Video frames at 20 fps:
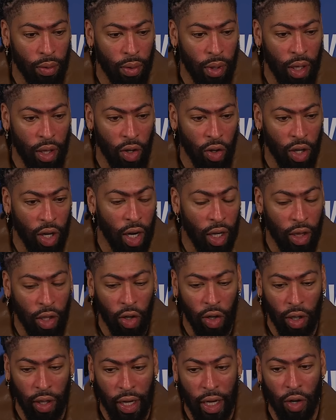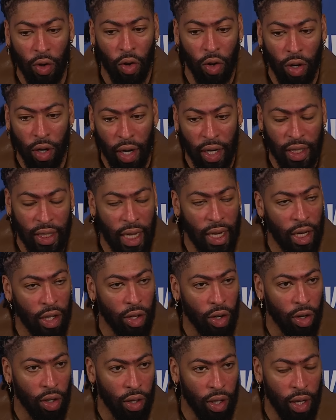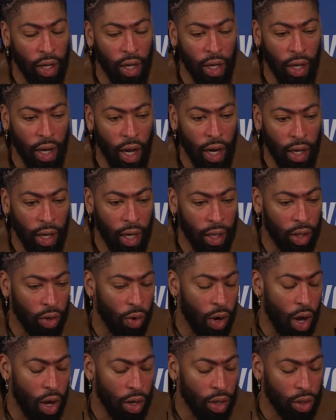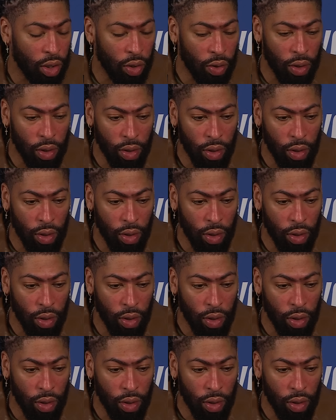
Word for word: either cut their lead or extended their lead and kind of got the crowd into it.